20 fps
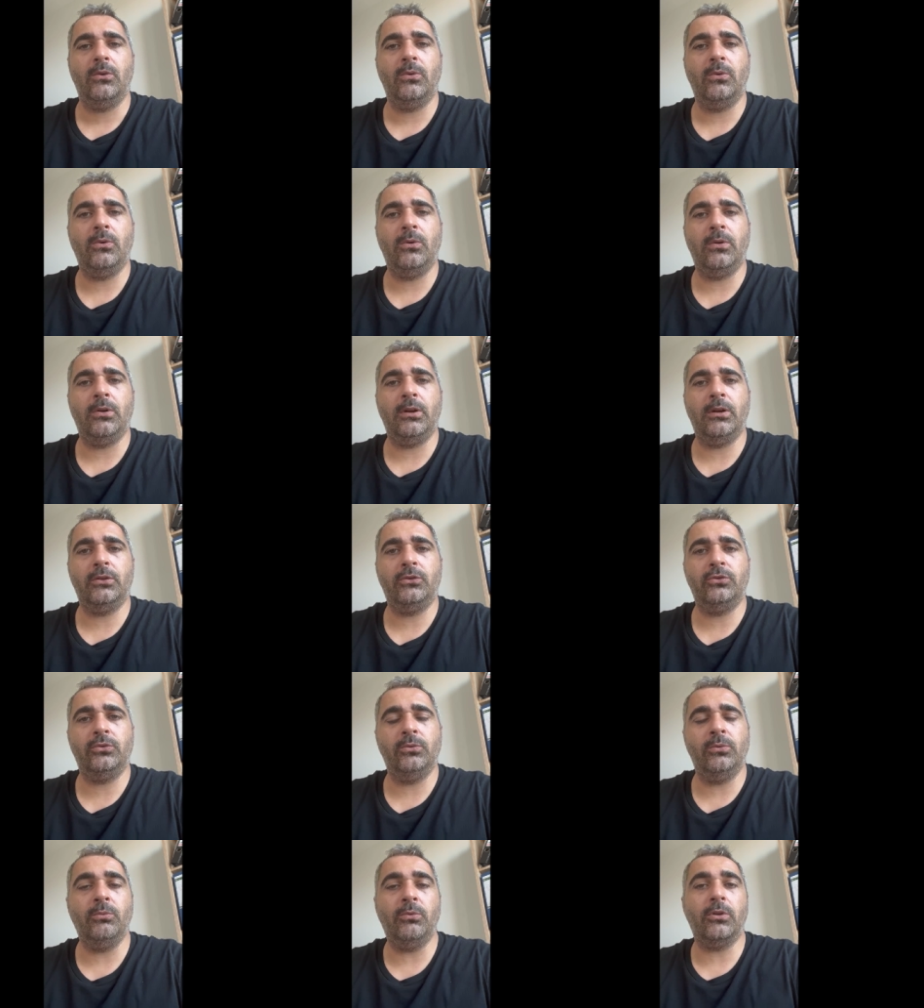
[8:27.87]
or
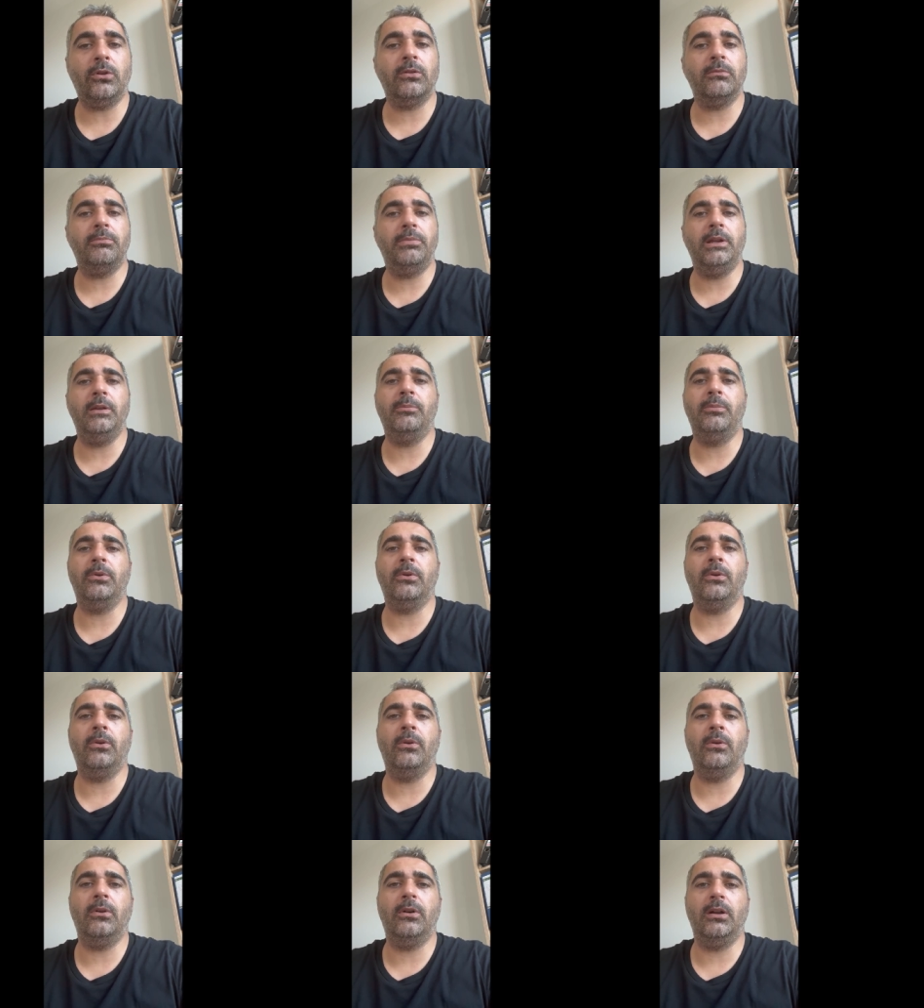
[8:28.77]
to warn
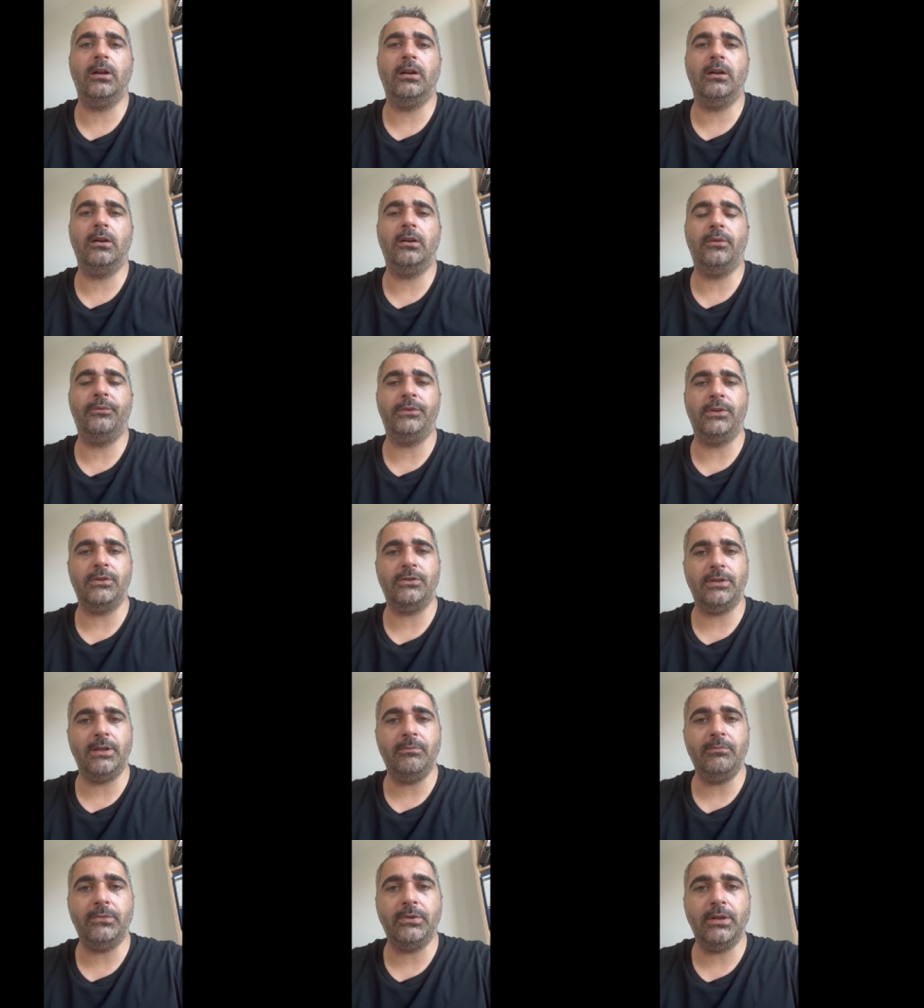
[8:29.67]
people uh, of the
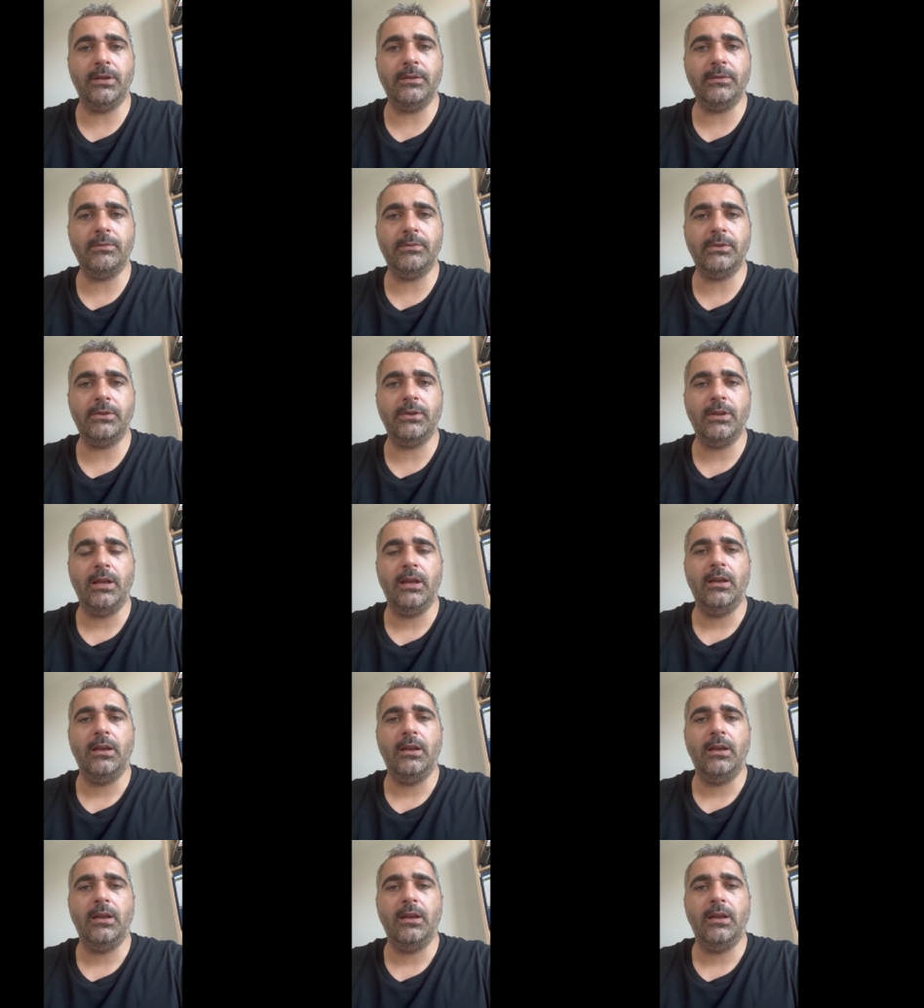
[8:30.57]
symptoms